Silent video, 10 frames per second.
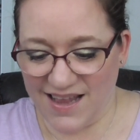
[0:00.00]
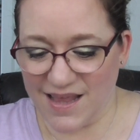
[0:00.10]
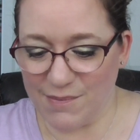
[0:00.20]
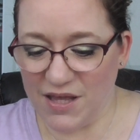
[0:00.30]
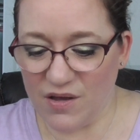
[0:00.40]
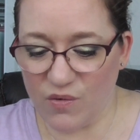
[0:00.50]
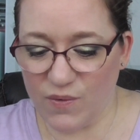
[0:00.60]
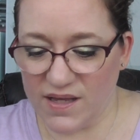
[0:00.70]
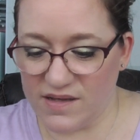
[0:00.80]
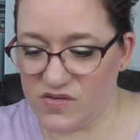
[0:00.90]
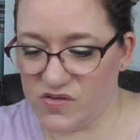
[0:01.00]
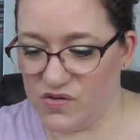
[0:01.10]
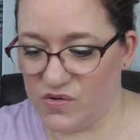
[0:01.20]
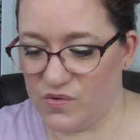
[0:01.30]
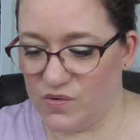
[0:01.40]
Let me go
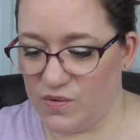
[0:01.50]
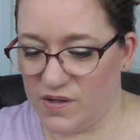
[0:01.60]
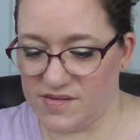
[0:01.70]
into